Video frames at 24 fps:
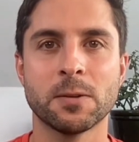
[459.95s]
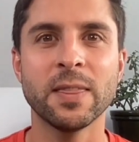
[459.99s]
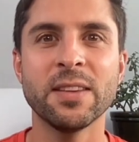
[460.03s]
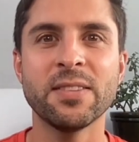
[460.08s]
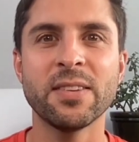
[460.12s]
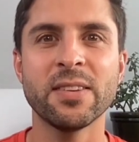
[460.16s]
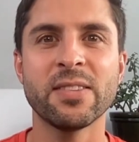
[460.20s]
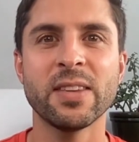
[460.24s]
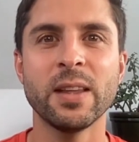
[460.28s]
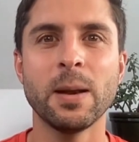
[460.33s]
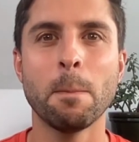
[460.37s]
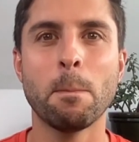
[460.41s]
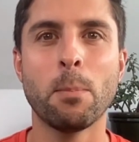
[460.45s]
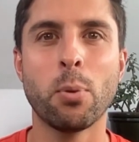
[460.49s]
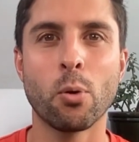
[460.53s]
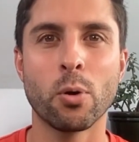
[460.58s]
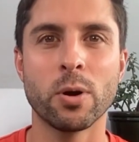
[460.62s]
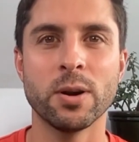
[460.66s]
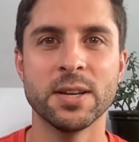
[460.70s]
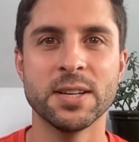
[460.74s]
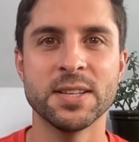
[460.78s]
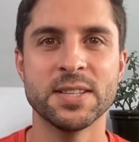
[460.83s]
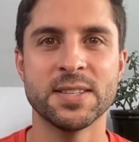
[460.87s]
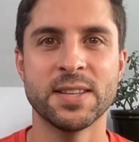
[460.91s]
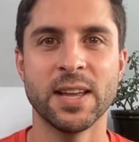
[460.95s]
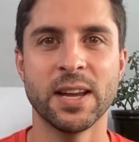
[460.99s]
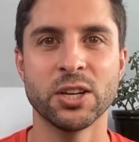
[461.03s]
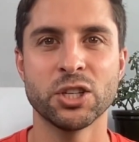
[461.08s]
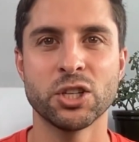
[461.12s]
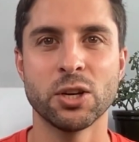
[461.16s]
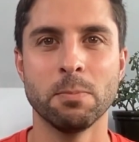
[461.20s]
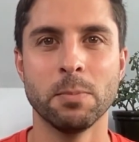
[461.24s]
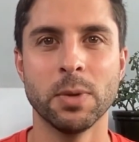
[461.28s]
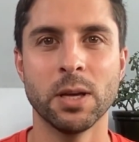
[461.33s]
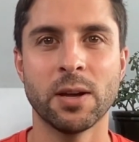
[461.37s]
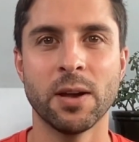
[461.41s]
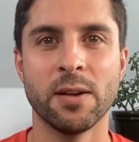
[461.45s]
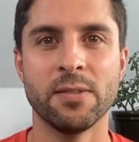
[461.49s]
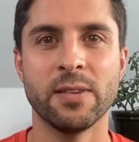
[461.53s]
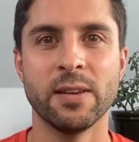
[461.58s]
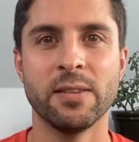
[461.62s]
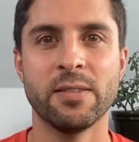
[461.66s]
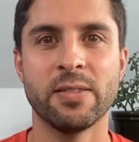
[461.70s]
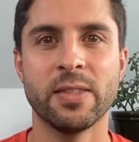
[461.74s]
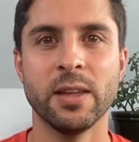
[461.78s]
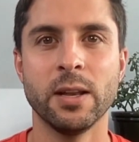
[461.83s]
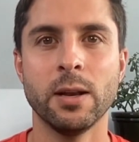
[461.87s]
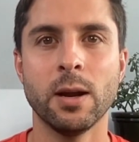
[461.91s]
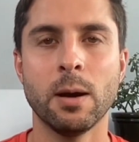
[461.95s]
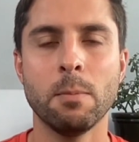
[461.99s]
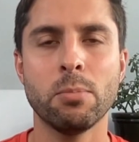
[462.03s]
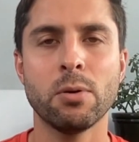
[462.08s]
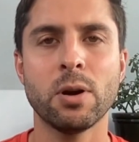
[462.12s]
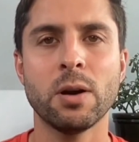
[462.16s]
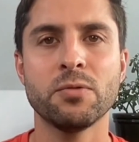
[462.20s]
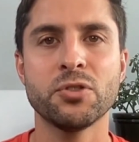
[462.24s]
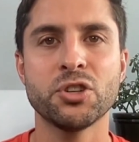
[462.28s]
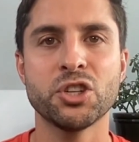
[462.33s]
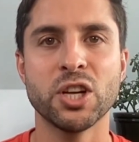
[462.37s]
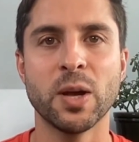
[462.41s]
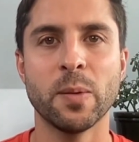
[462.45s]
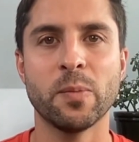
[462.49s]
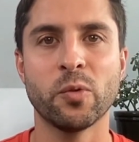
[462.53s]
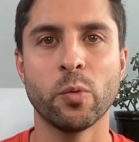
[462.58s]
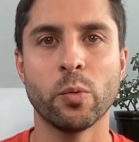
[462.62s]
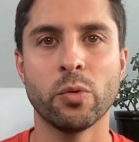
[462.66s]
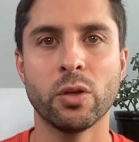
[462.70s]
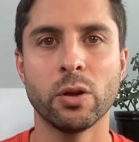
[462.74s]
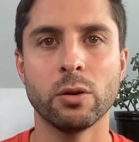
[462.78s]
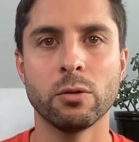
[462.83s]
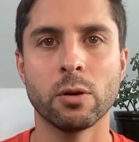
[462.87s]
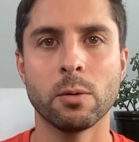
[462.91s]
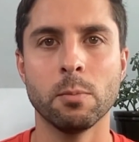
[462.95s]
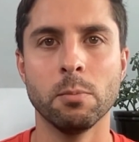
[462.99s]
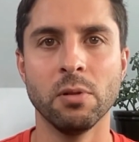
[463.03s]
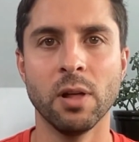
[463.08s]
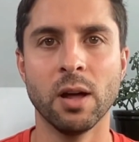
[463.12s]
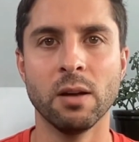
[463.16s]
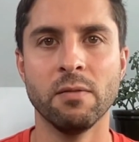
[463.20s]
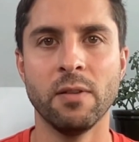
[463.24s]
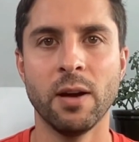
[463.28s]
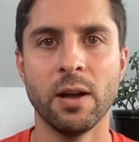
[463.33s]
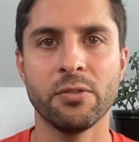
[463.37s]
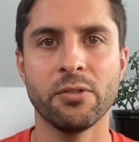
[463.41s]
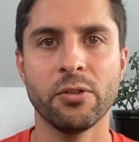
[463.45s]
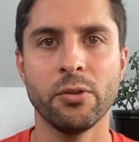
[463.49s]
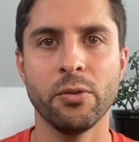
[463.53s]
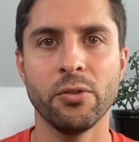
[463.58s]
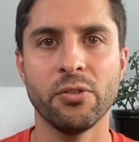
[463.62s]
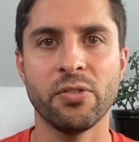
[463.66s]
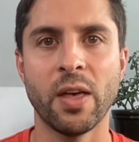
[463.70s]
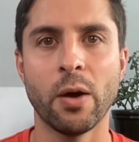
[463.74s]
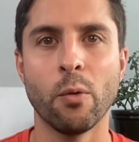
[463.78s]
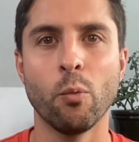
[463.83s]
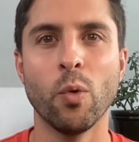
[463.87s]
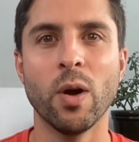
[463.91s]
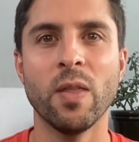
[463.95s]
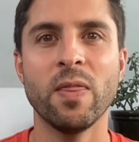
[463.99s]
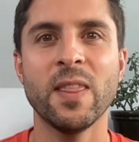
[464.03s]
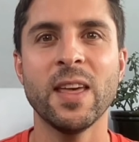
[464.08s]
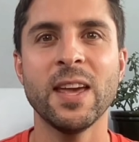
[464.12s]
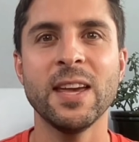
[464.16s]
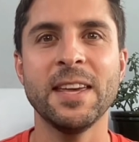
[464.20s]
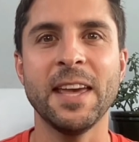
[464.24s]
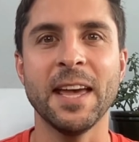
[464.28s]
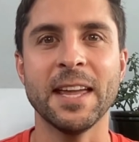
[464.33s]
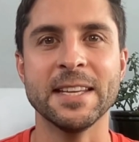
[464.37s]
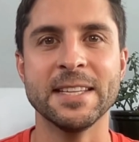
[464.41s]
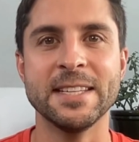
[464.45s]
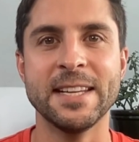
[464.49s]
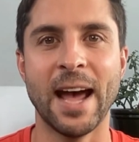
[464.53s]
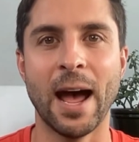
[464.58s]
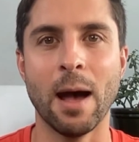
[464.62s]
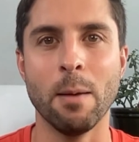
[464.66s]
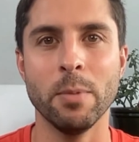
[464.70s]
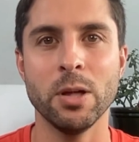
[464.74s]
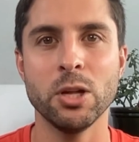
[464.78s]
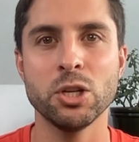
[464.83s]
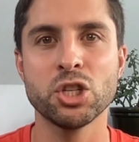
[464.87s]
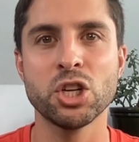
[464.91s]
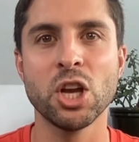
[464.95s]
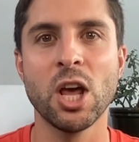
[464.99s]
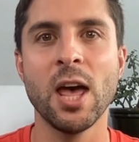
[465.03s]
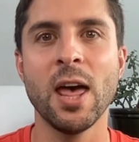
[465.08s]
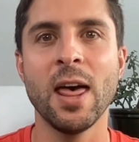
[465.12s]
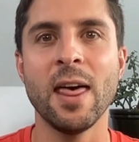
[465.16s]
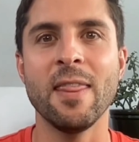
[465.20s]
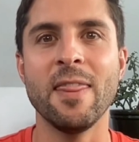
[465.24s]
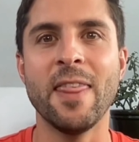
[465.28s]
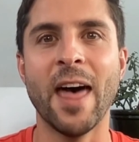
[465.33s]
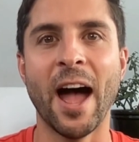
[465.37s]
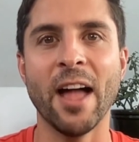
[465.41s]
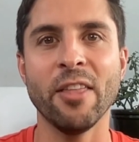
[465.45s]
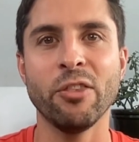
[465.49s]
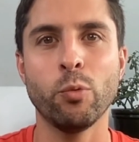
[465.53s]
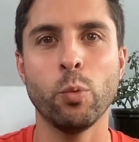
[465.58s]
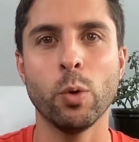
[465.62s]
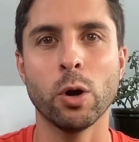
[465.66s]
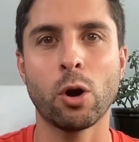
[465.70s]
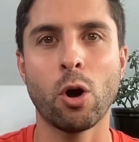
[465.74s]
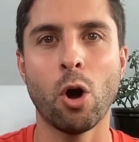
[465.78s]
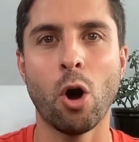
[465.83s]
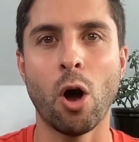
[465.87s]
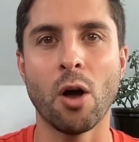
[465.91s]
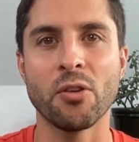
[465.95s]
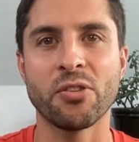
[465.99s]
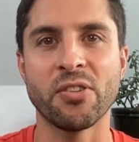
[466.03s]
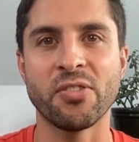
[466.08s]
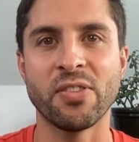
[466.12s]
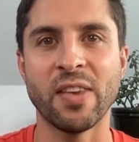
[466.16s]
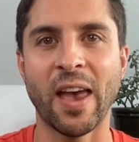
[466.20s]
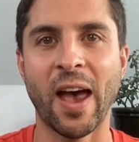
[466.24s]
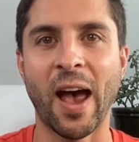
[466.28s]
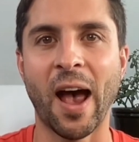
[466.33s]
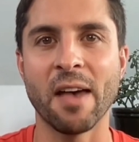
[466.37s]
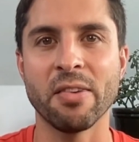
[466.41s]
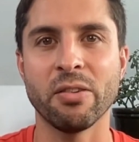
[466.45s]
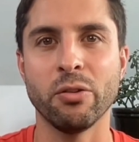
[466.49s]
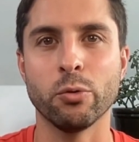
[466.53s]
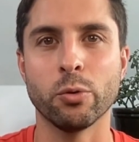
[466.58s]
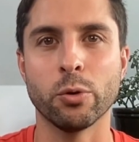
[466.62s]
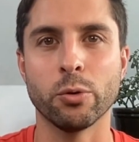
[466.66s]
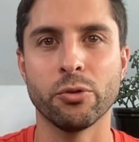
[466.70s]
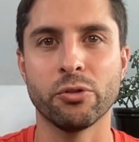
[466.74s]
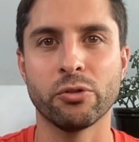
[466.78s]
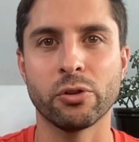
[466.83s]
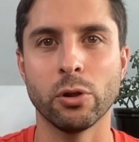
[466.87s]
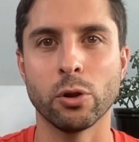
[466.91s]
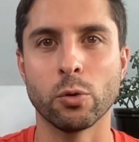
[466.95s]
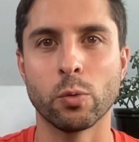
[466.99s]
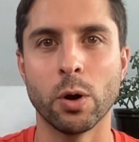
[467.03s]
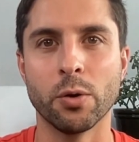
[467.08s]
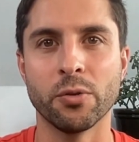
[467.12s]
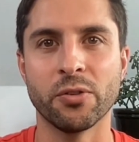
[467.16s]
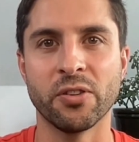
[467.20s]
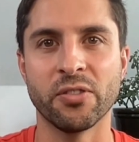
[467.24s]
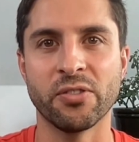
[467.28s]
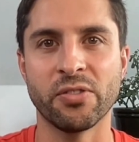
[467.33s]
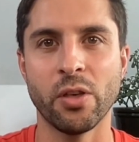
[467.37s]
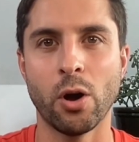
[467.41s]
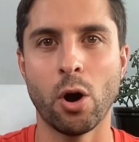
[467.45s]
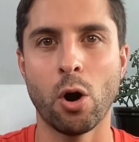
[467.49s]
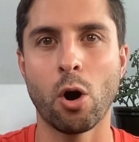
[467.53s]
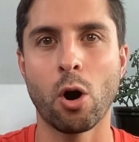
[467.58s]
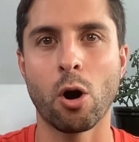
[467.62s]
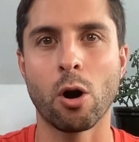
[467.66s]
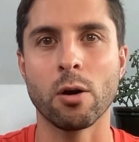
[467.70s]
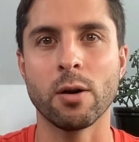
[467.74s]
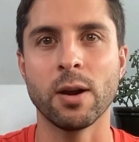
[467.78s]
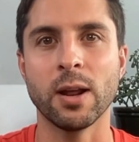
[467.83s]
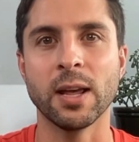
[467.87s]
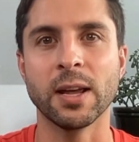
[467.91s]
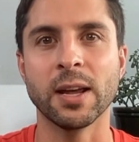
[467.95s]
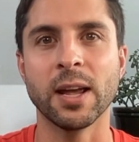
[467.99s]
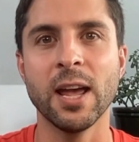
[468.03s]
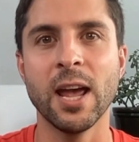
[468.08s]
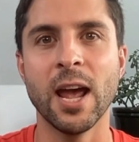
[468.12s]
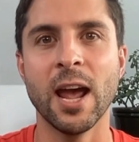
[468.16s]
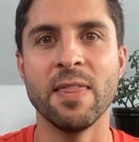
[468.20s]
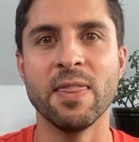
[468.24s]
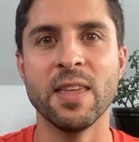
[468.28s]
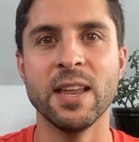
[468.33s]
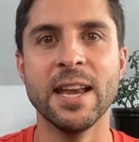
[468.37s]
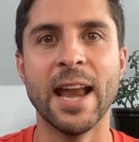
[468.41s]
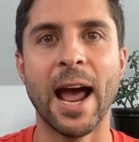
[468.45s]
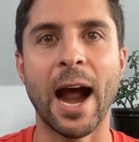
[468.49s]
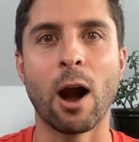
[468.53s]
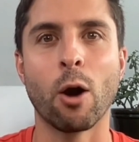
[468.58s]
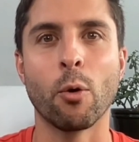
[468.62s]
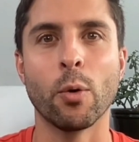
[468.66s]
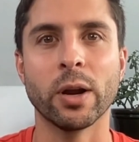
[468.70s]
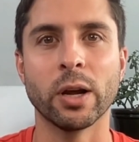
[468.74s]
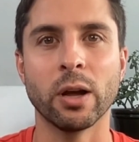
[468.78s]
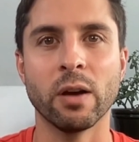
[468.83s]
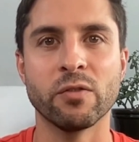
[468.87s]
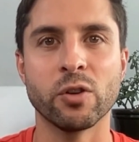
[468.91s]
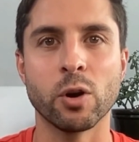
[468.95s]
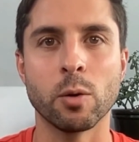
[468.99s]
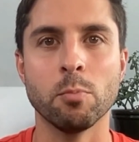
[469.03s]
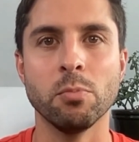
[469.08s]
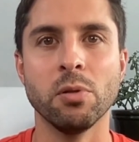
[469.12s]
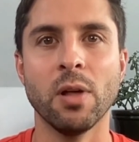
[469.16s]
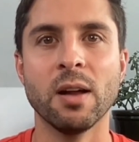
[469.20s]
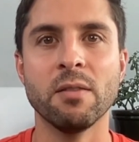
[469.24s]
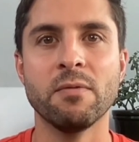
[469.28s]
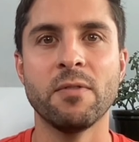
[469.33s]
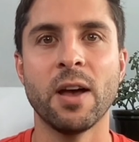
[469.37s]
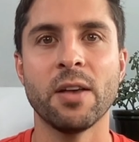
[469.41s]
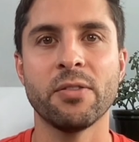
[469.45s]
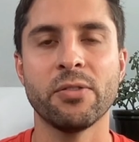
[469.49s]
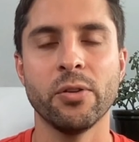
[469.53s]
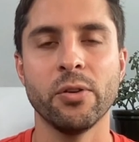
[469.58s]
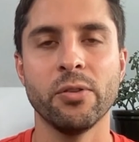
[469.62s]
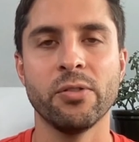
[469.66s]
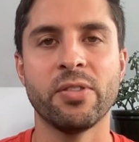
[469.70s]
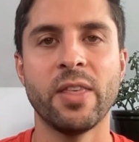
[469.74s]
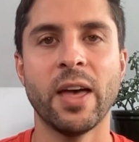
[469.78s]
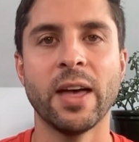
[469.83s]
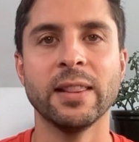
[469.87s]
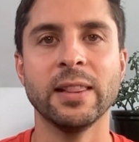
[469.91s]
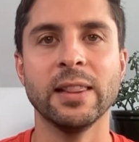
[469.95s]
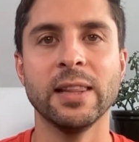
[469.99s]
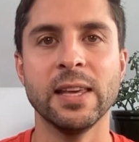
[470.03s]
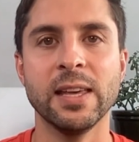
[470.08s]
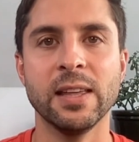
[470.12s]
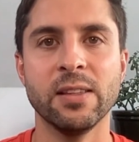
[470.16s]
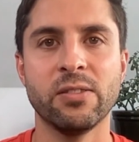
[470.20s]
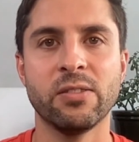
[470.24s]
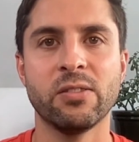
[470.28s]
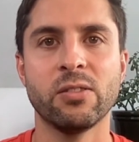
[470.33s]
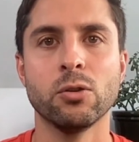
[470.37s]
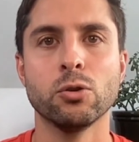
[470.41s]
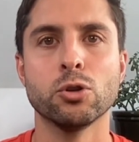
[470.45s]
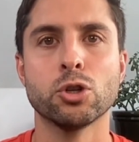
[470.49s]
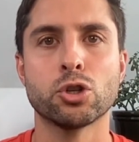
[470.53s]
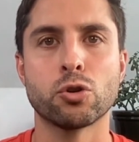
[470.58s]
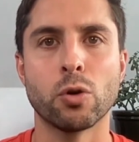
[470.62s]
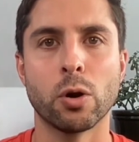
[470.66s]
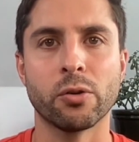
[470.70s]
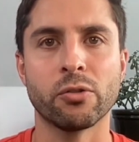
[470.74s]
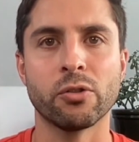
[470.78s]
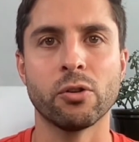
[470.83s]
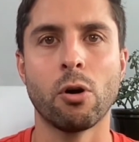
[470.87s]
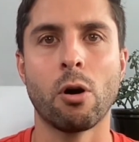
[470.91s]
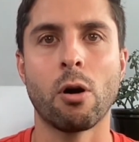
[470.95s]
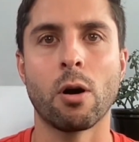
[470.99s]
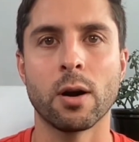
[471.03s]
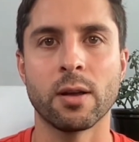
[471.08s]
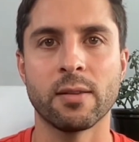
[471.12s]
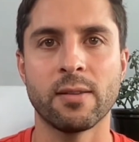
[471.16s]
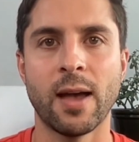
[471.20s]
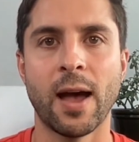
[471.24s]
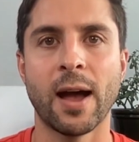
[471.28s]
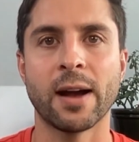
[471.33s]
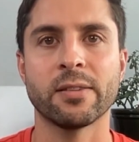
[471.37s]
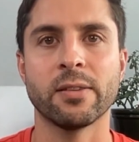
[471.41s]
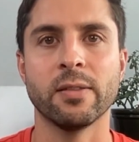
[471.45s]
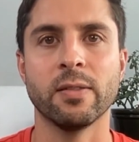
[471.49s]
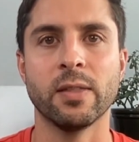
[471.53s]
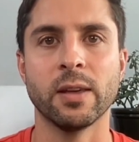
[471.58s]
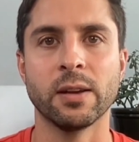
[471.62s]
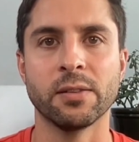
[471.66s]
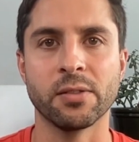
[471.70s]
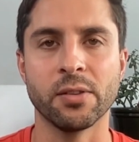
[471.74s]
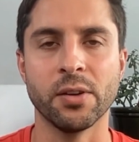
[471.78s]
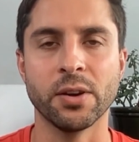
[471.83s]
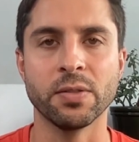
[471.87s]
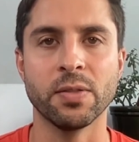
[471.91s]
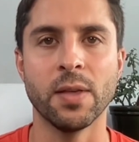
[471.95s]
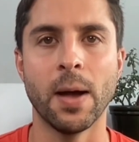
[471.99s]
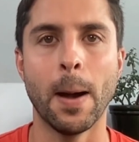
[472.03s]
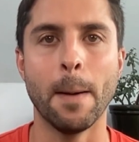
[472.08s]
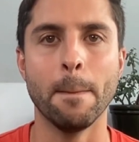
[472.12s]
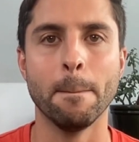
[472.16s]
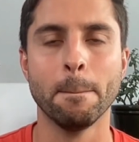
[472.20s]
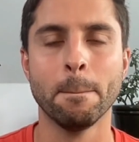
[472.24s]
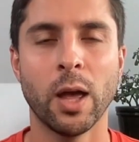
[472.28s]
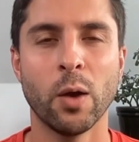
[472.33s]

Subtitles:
This is an important distinction because it's the number of ships within your blood vessels that when they get damaged, that's what causes atherosclerosis, the hardening and the narrowing of your blood vessels that leads to strokes and heart attacks and things like that.